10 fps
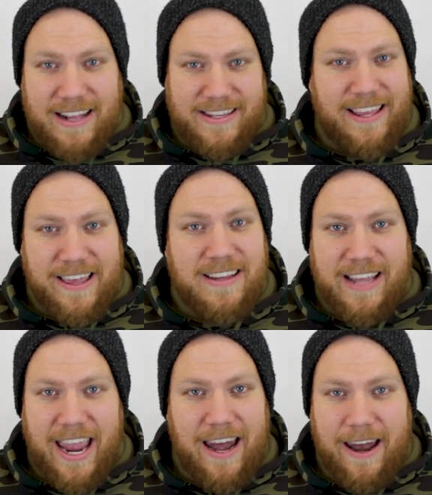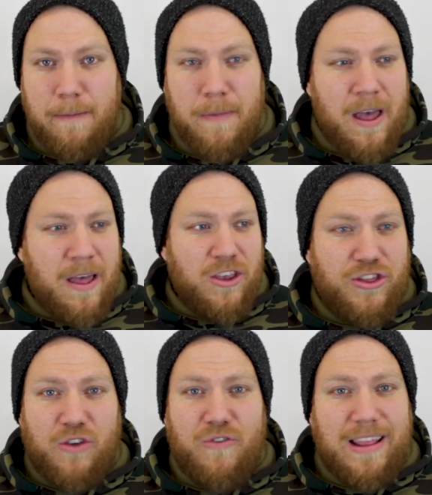Things are heating up.
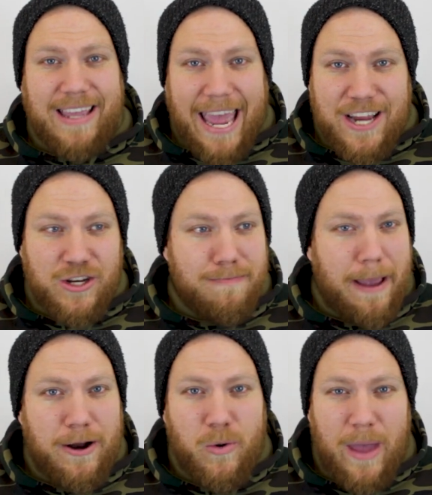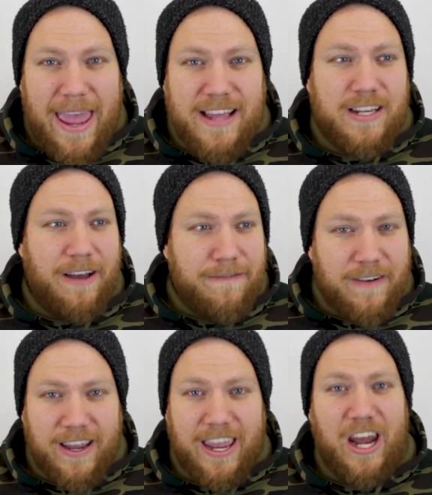The relegation battle is
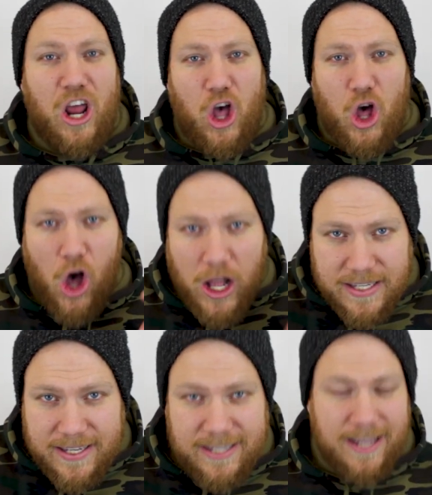fucking hot.